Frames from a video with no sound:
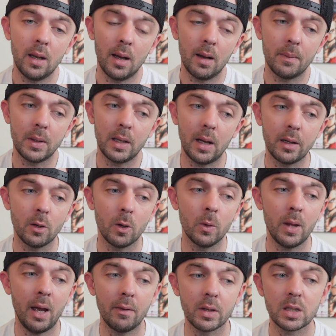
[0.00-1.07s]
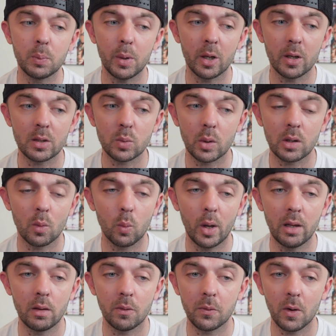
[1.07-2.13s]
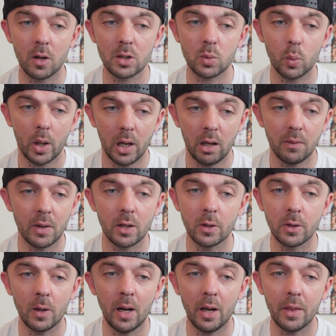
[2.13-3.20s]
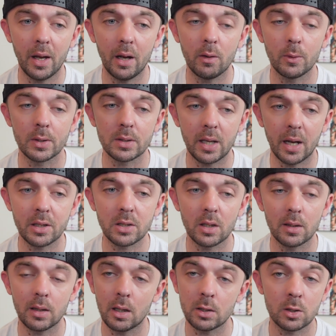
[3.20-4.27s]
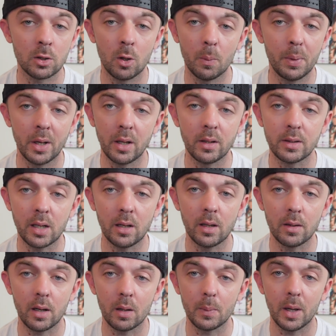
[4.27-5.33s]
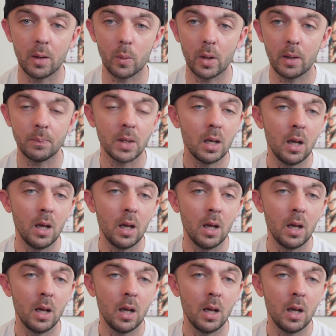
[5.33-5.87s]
I mean, I don't have experience with the first Wave. I don't know how that was actually. That's no pun intended there, by the way.